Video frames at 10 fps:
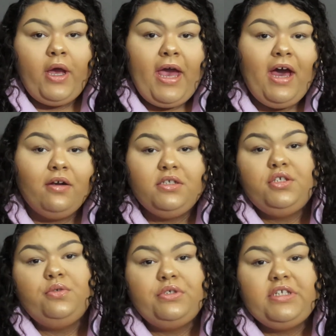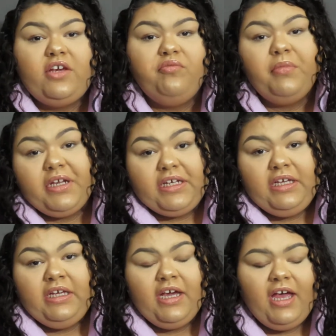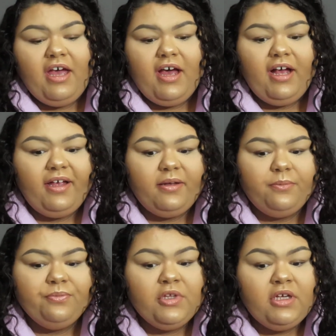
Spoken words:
how to save money. I